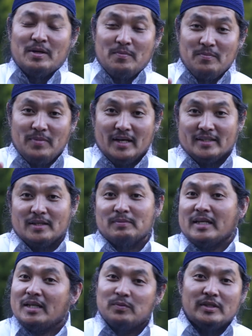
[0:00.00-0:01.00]
But
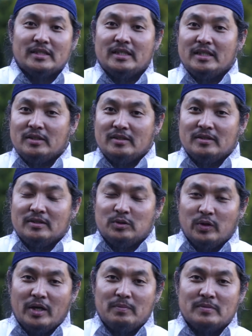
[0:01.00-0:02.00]
sometimes we see
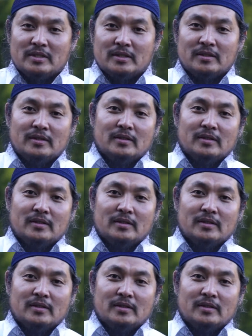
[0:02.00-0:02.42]
dreams